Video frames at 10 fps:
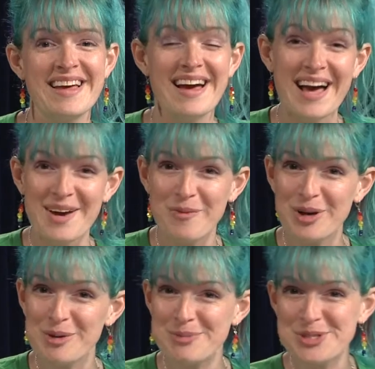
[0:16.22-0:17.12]
Hi,
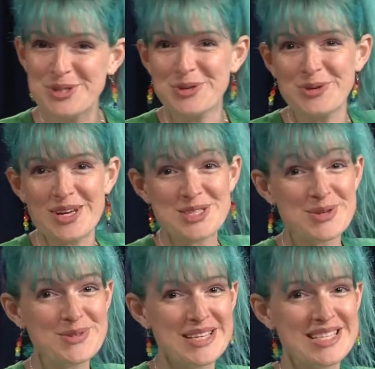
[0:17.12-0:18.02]
welcome to
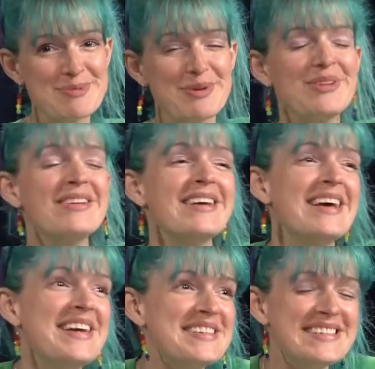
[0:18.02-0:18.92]
So Sensible.
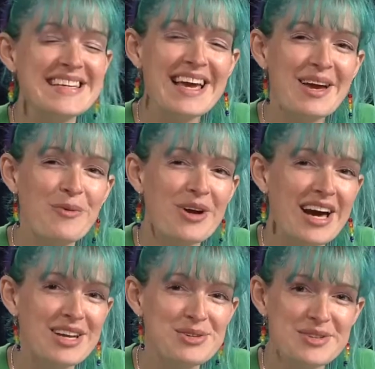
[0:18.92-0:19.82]
Today we're
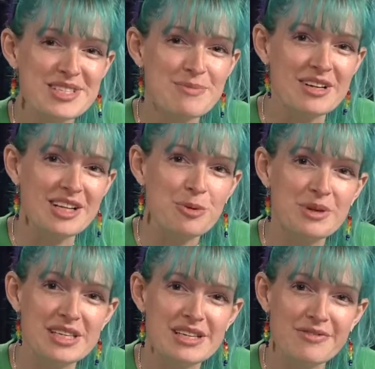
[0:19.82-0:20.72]
kind of doing something a little
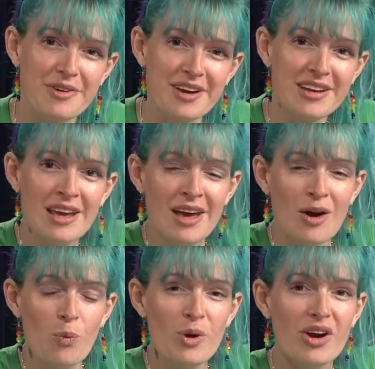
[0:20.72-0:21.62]
bit different.
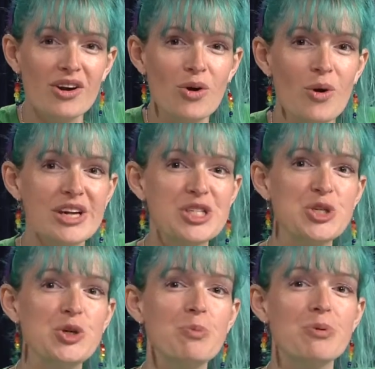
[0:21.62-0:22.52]
We are going
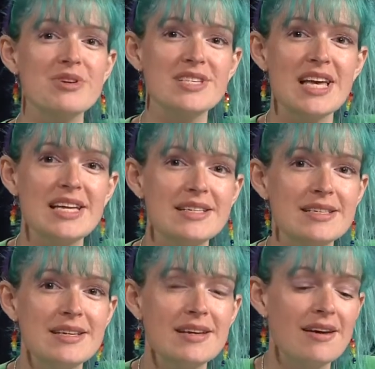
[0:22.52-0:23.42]
to
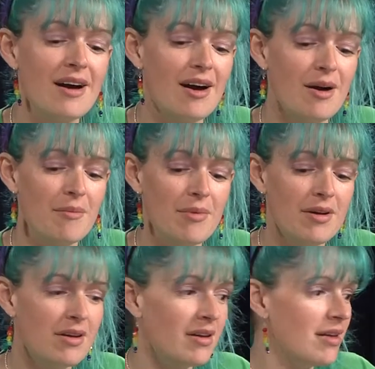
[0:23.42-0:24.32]
present
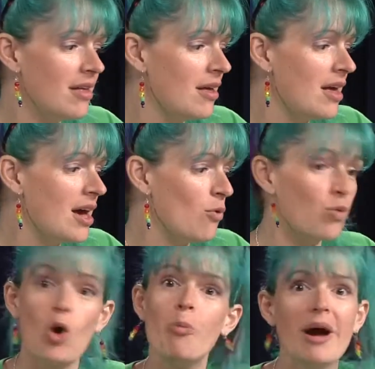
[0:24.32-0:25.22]

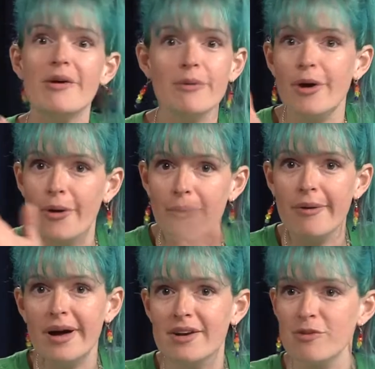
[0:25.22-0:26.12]
row by row.
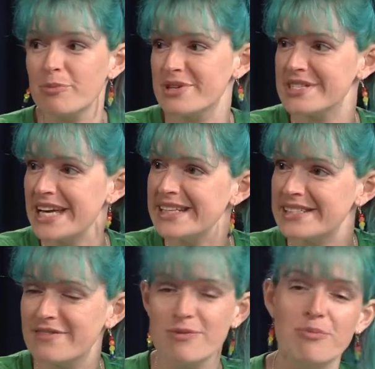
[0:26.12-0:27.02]
I don't know, present,
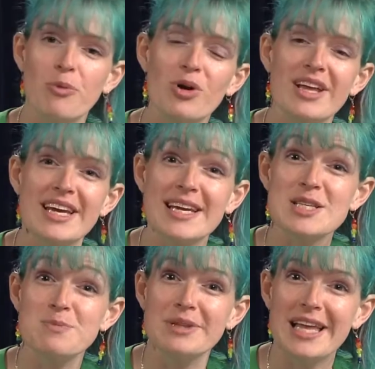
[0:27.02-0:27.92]
if more like
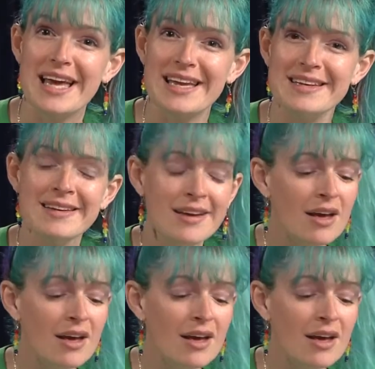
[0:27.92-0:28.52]
explain.